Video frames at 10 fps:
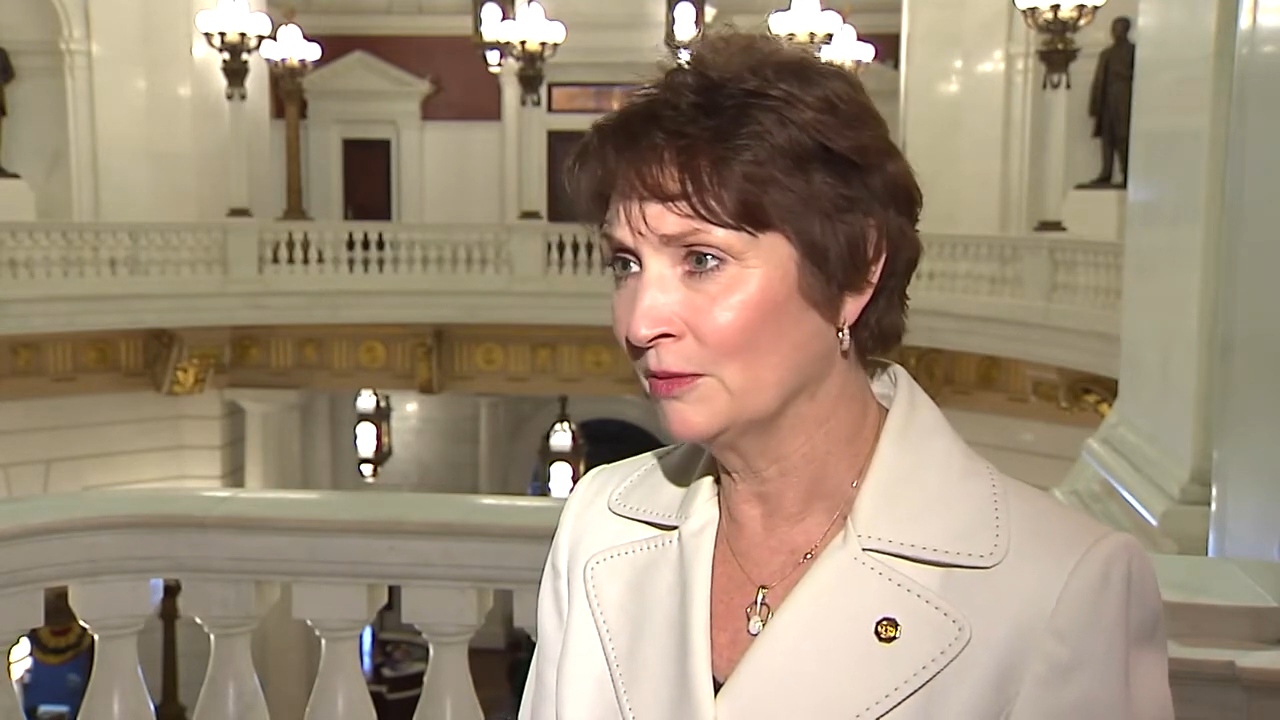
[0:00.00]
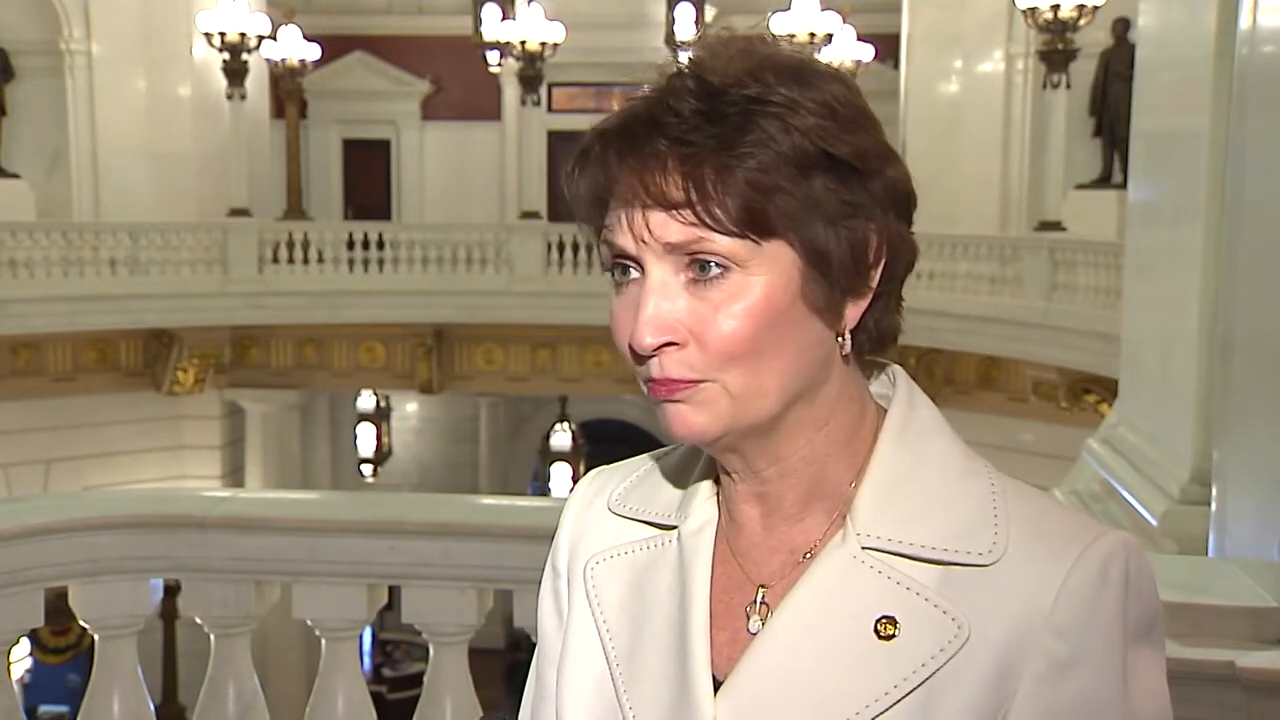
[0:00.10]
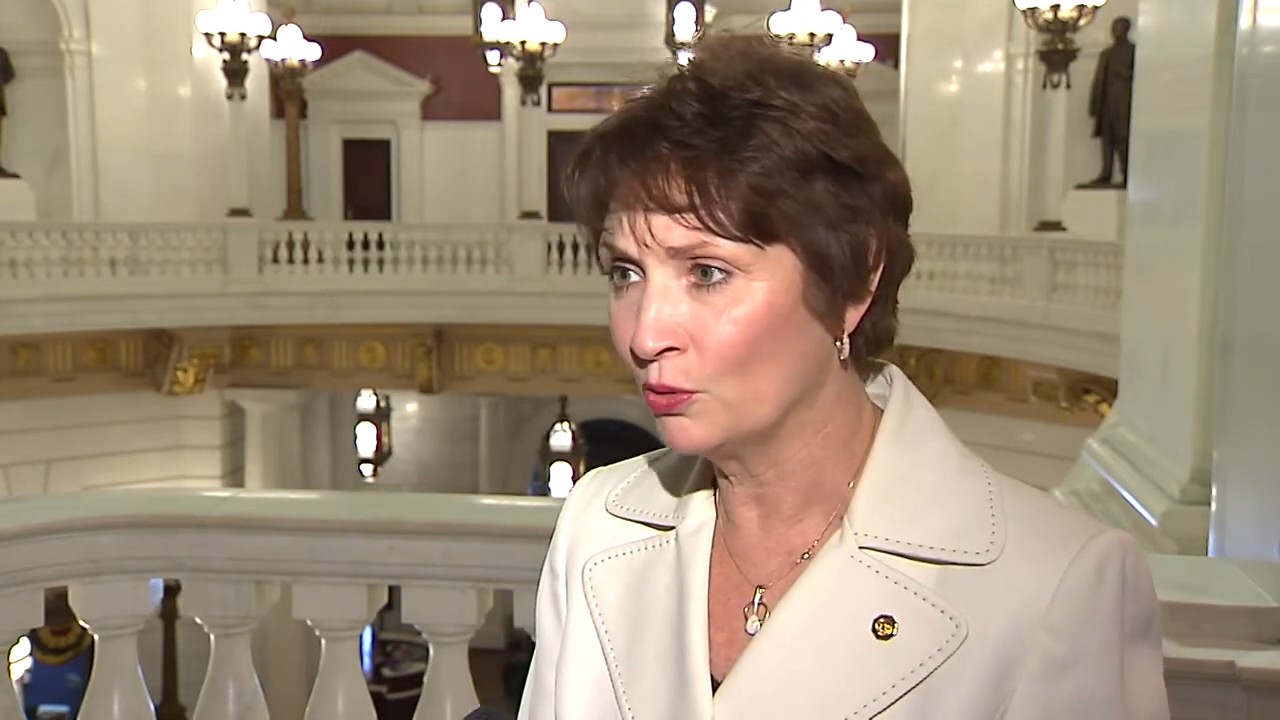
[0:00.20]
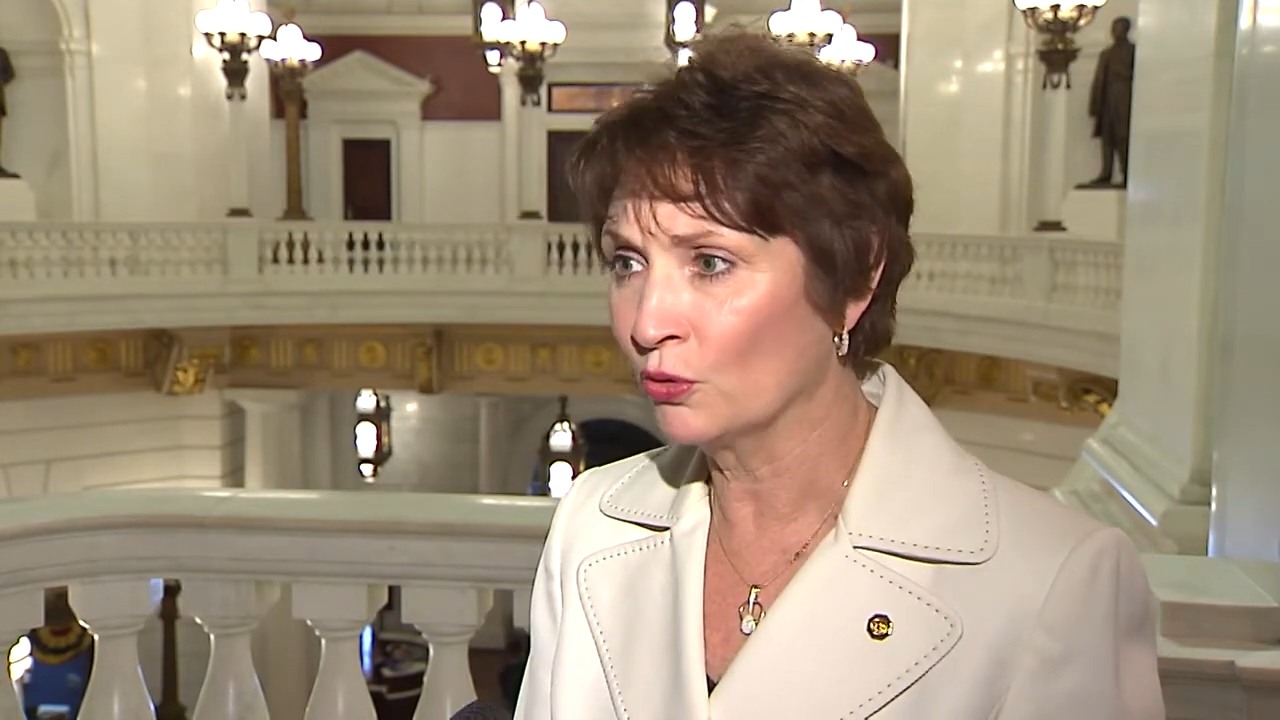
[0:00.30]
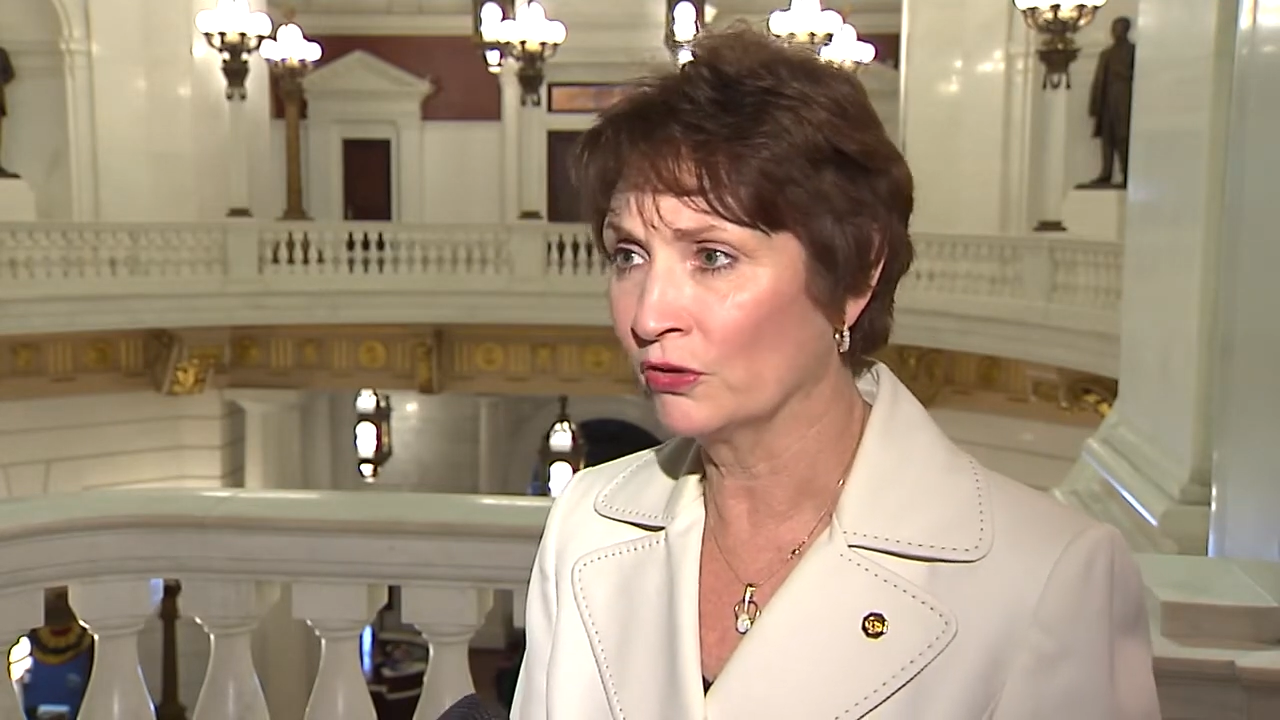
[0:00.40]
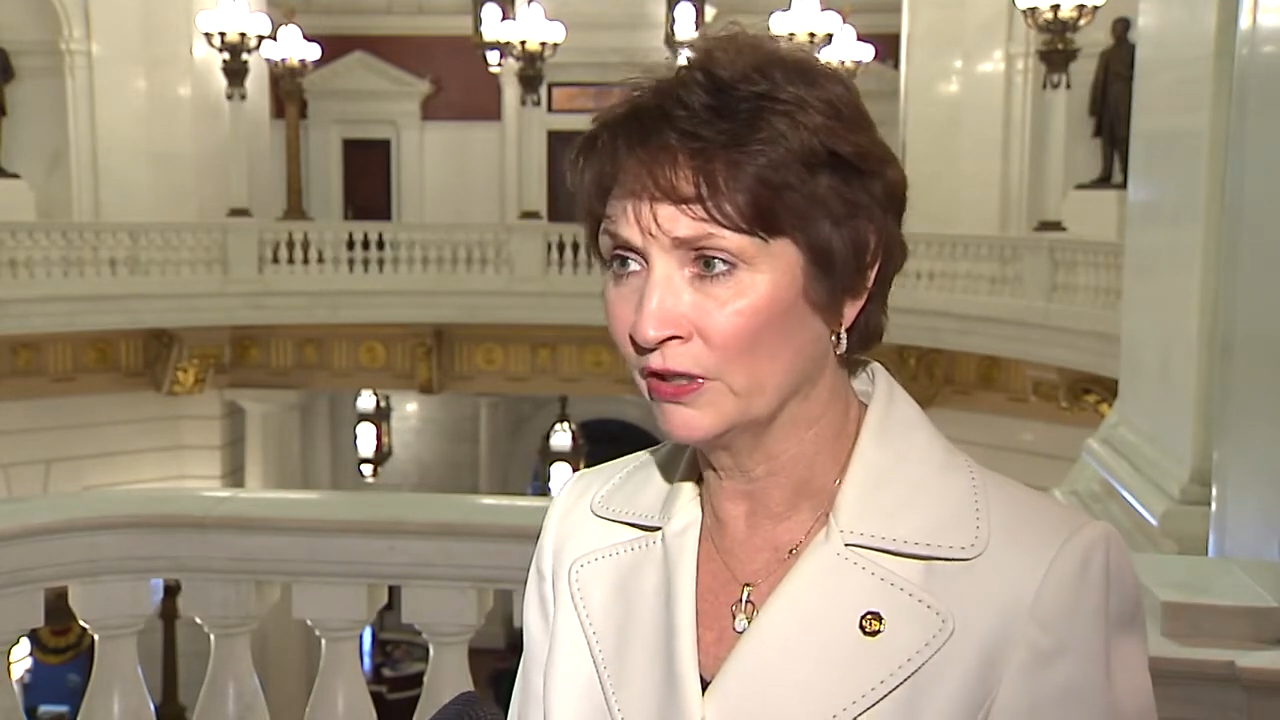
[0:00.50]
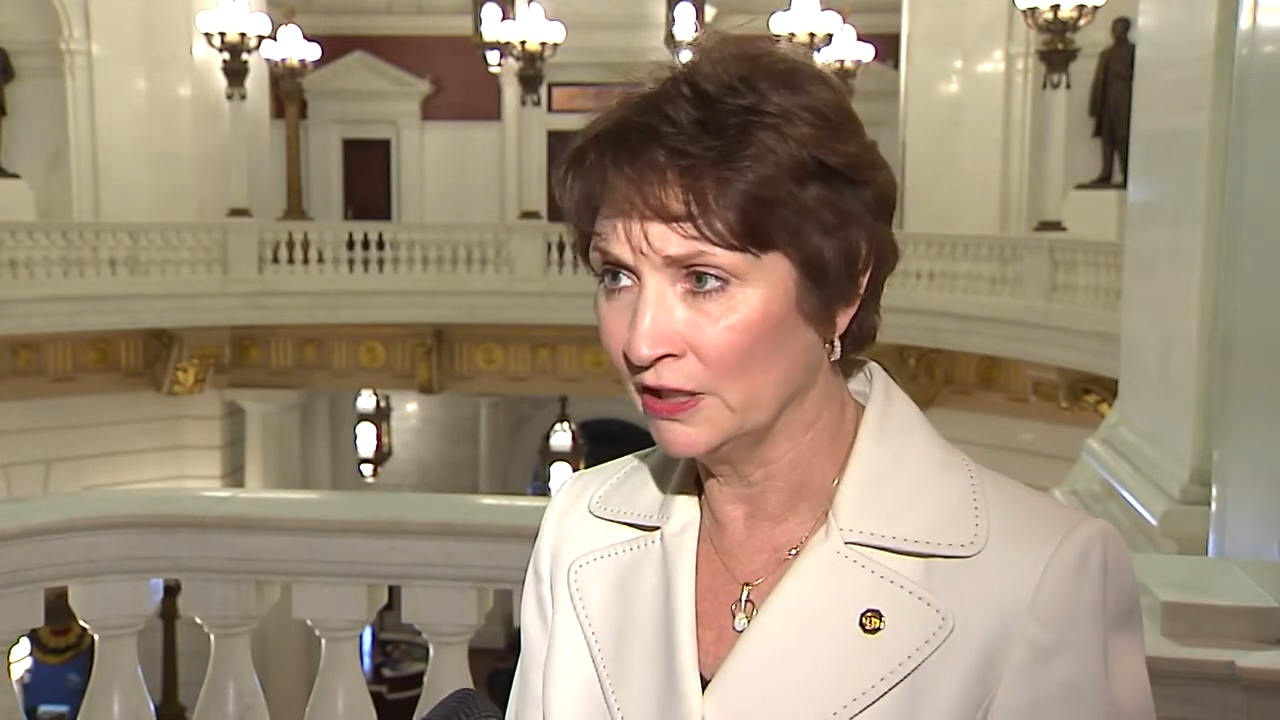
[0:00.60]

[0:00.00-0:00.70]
important